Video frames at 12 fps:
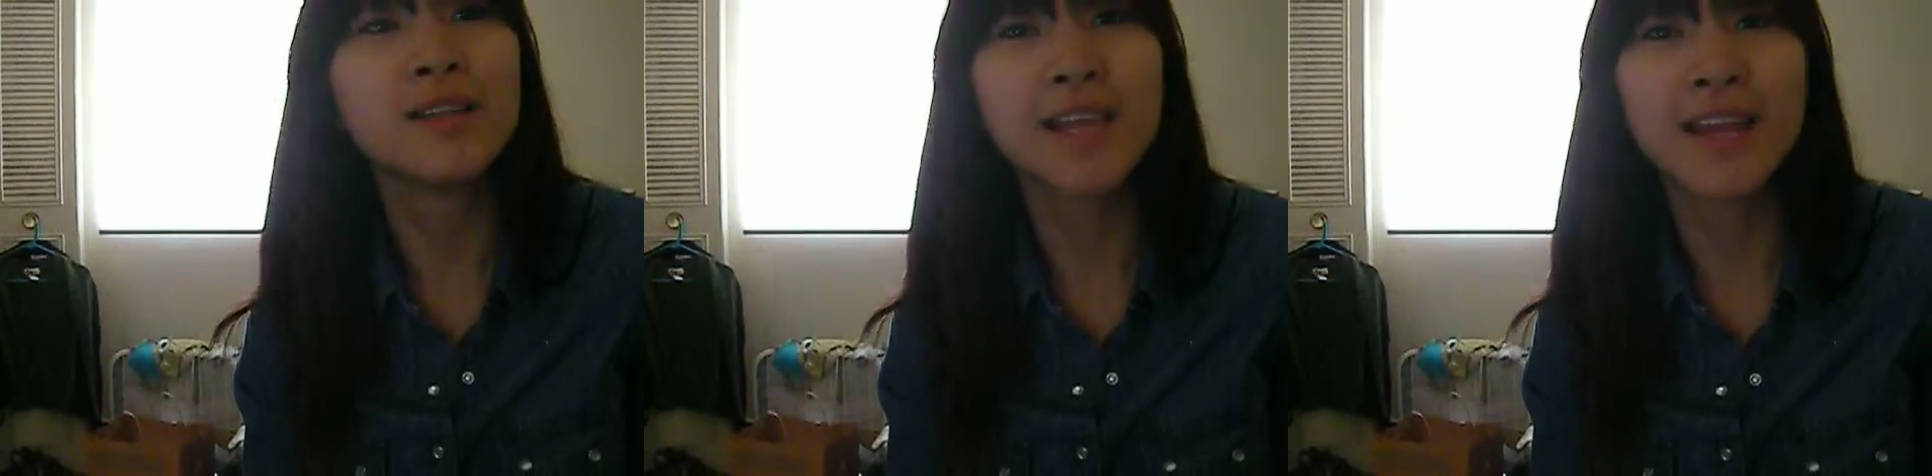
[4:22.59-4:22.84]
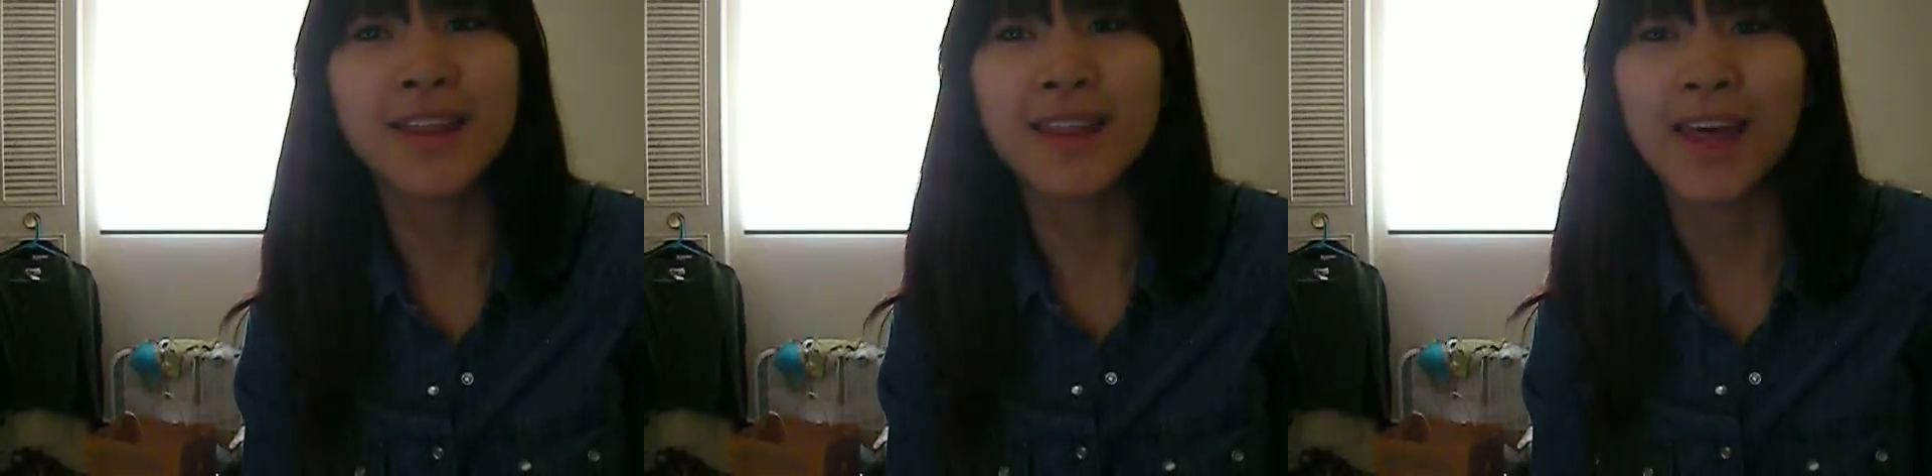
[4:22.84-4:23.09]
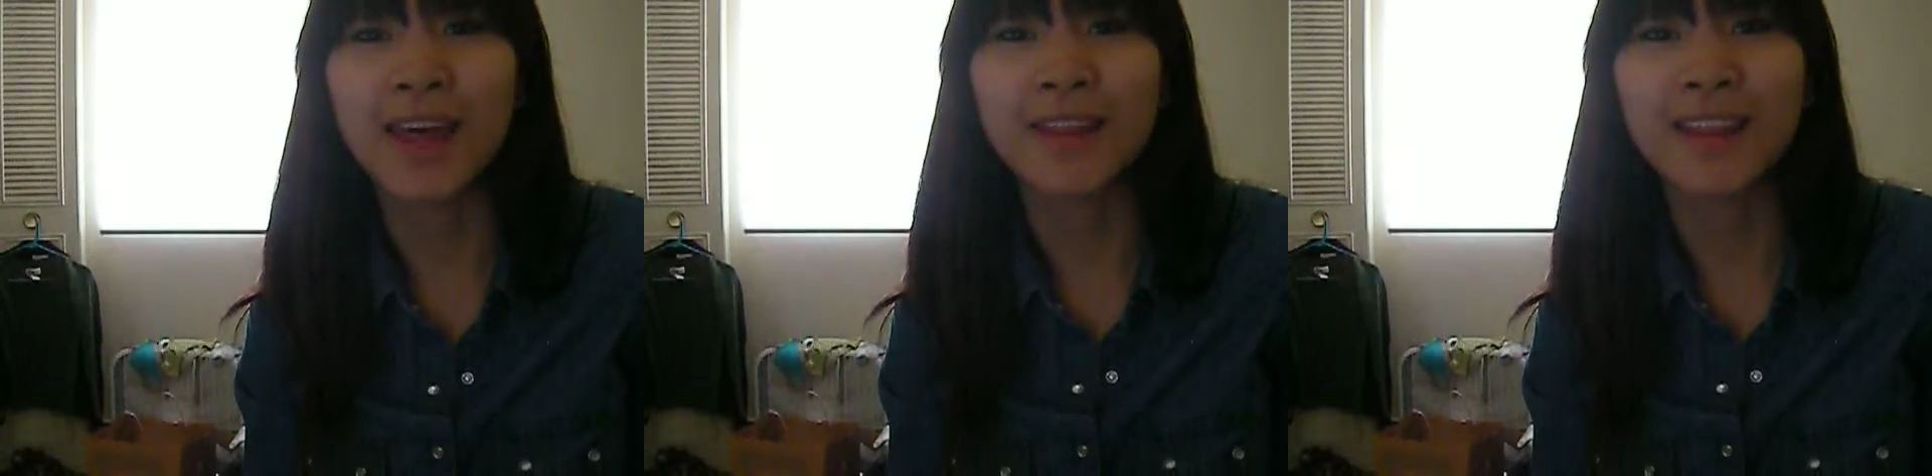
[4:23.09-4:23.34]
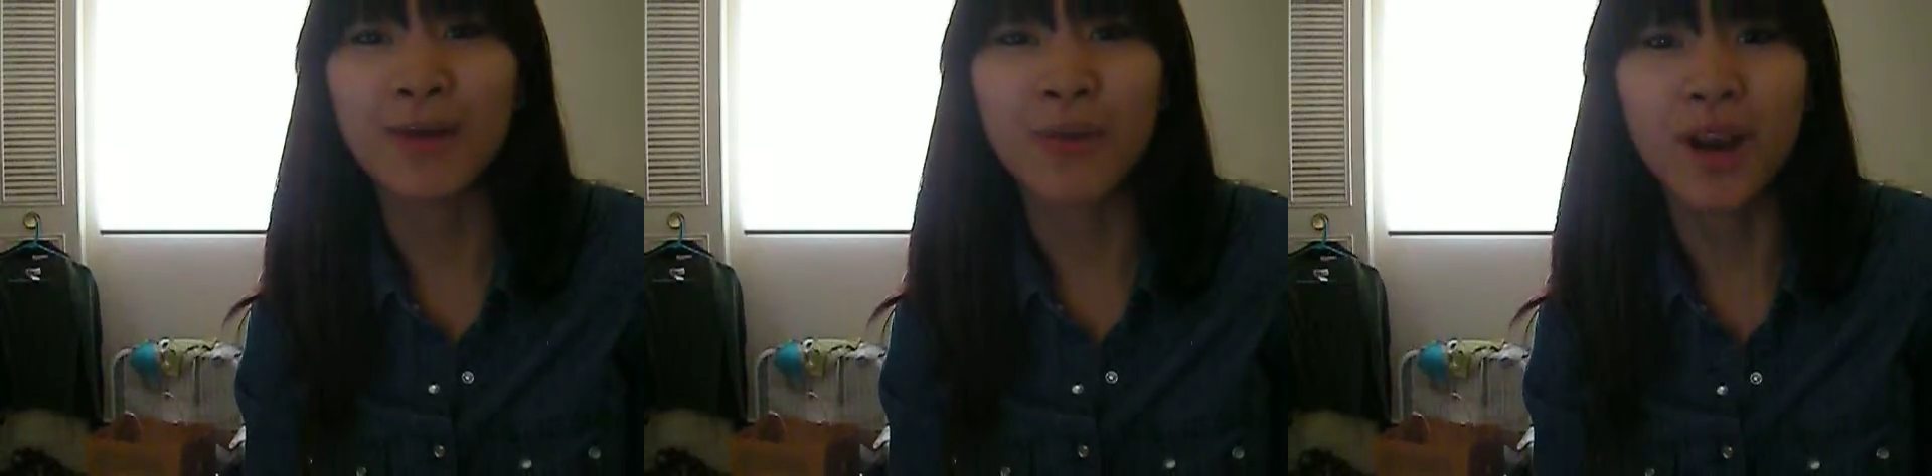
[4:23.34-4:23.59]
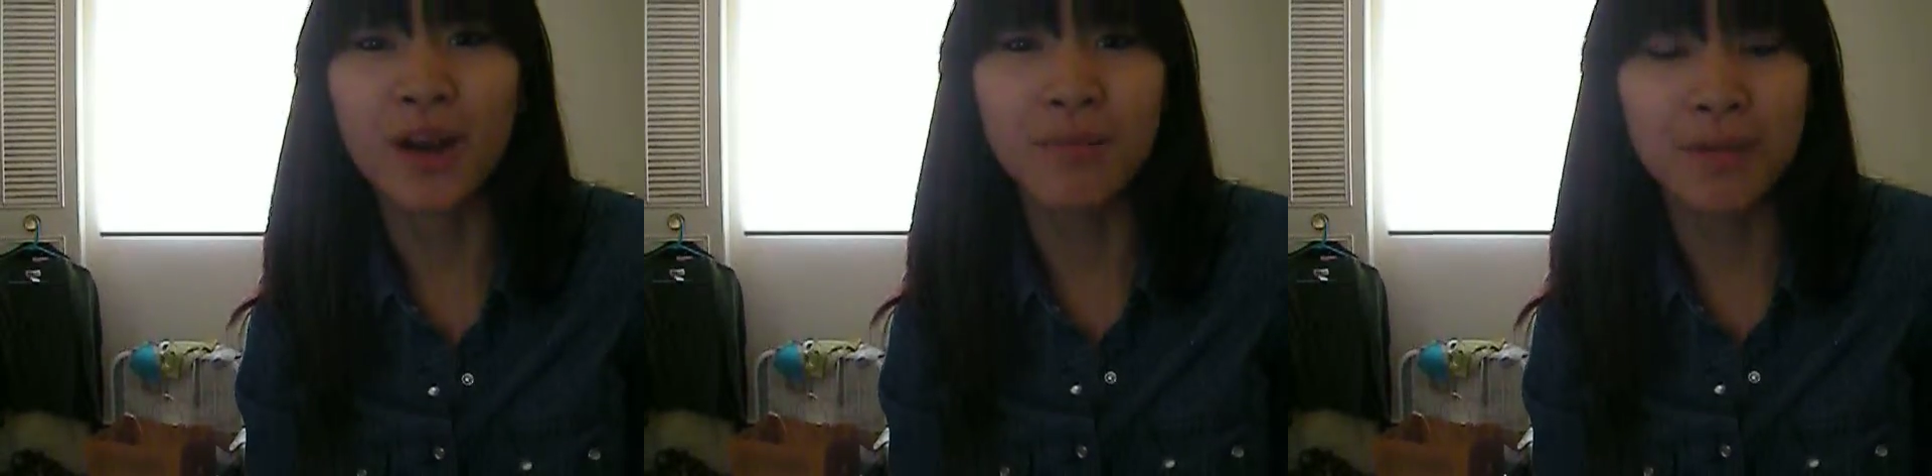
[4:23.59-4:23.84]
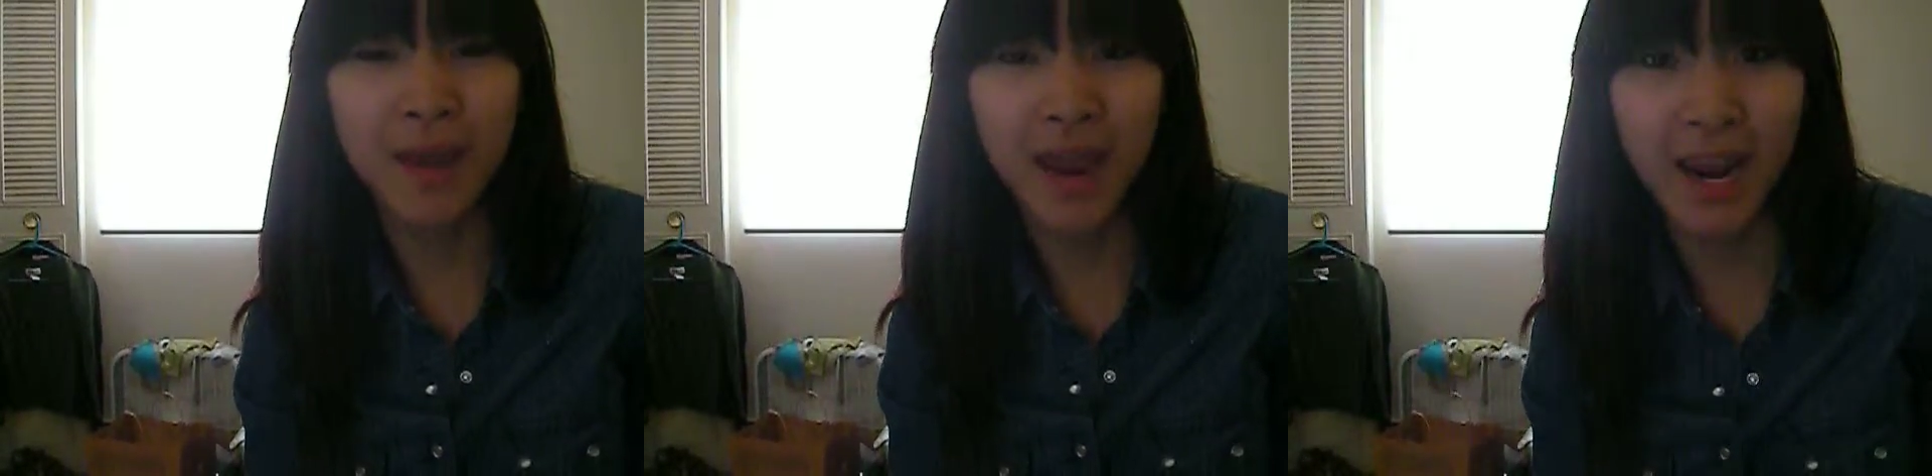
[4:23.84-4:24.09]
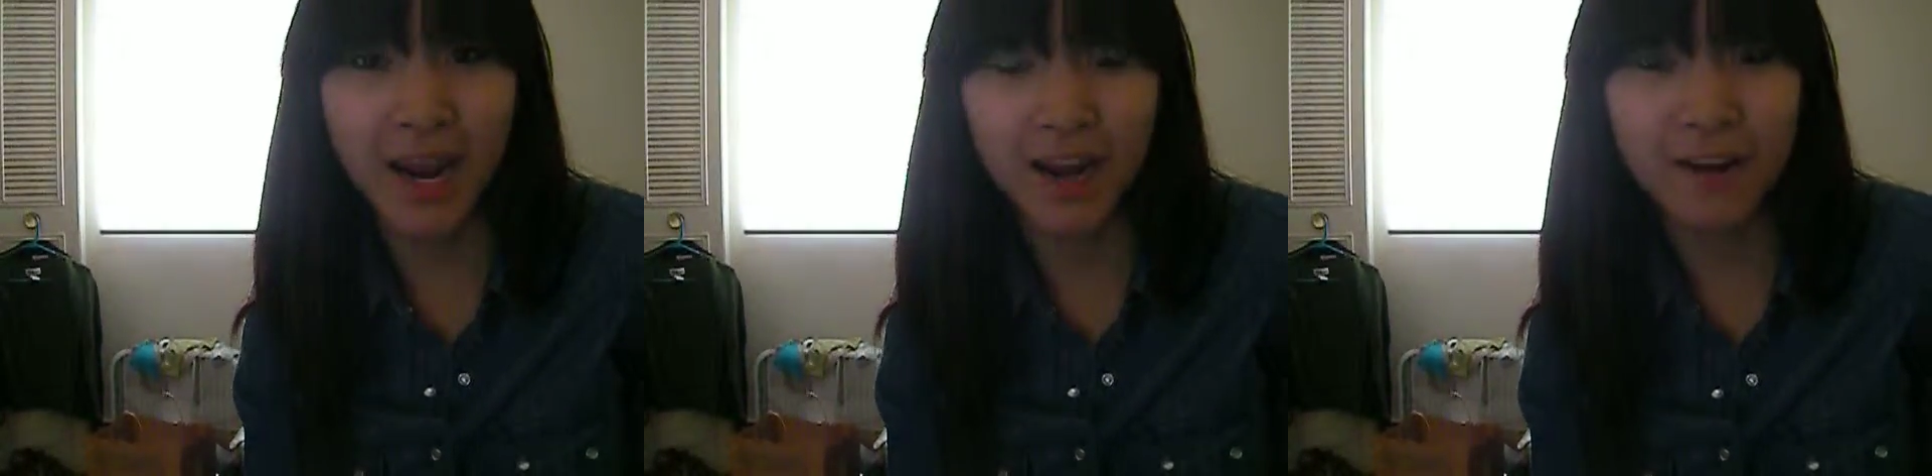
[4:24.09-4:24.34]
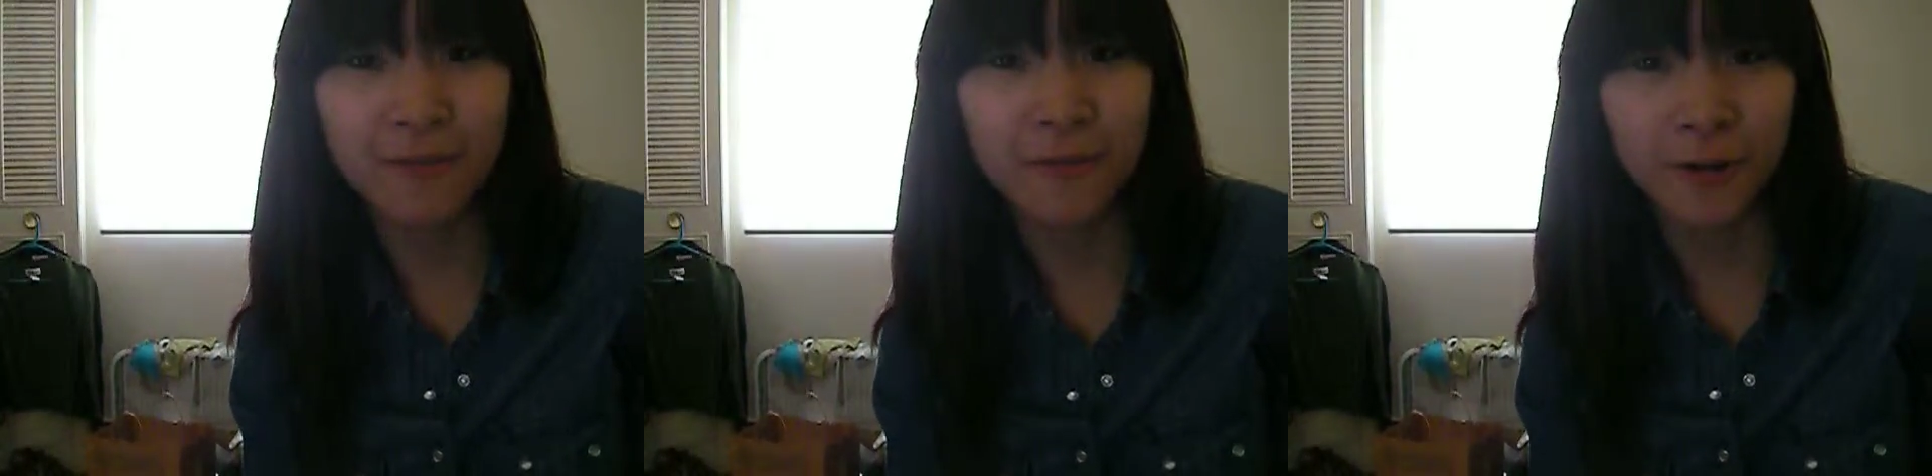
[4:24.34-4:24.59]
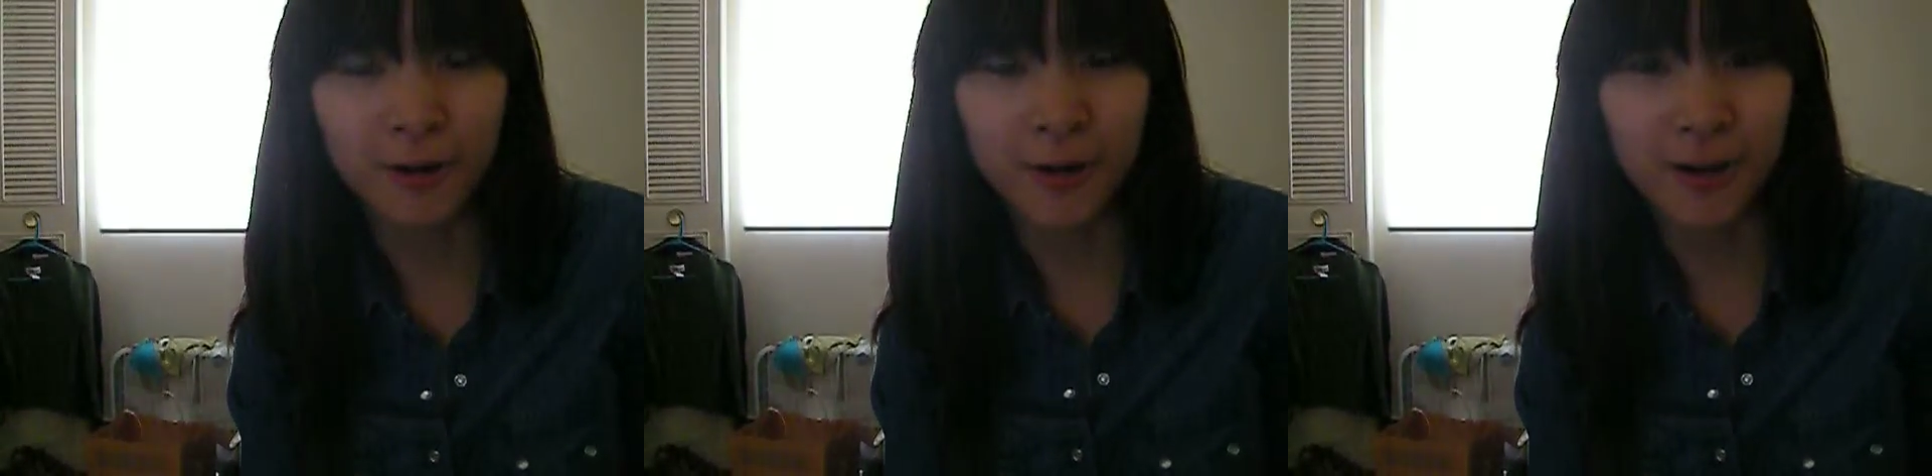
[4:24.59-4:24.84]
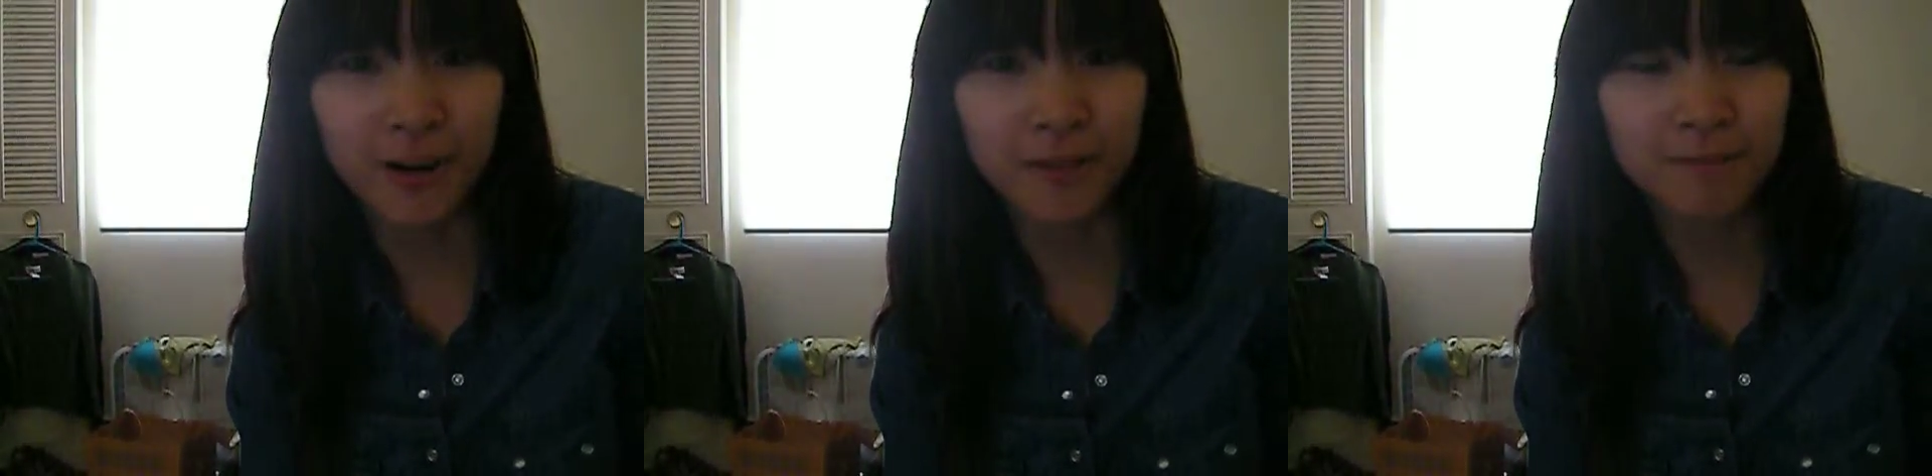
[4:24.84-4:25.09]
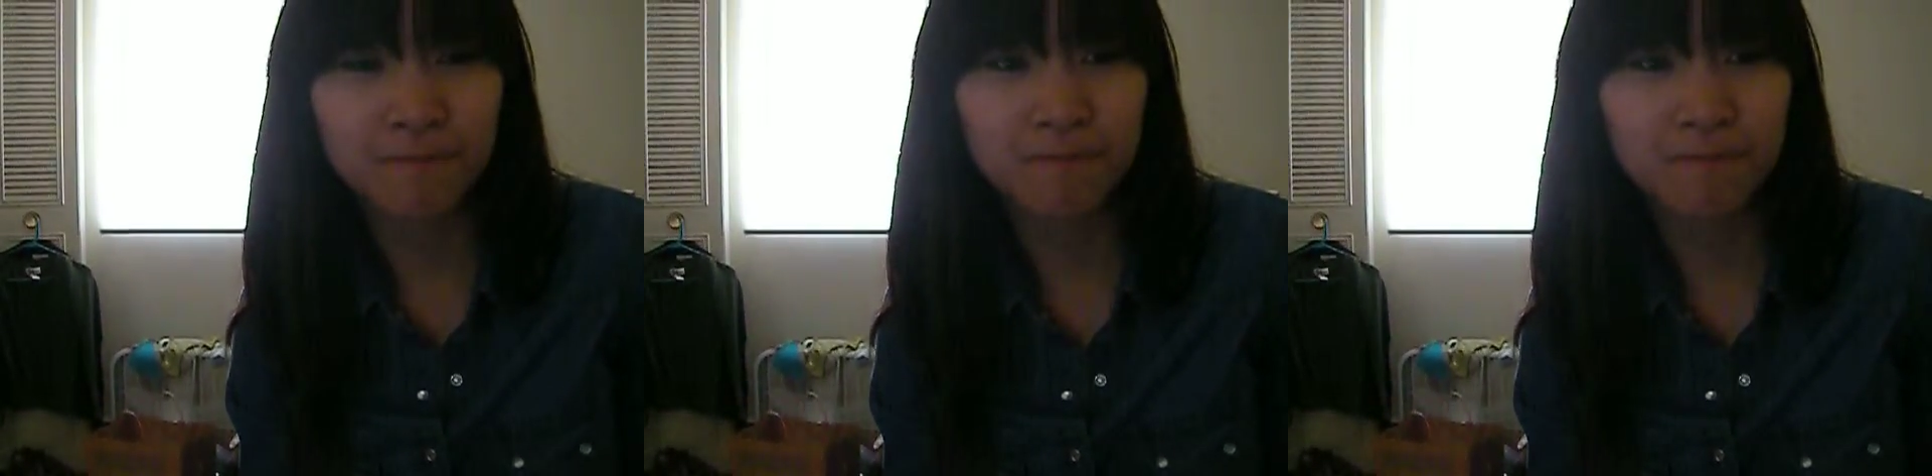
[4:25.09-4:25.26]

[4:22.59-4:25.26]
saying that they want to be paid for